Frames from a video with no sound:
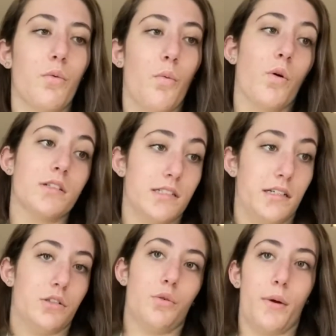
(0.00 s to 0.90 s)

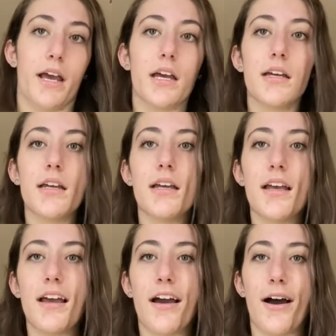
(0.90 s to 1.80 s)
wanting to wear,
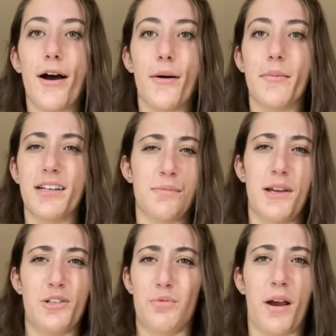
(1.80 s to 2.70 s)
has
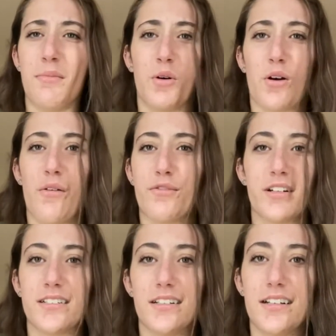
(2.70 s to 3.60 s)
made you way more confident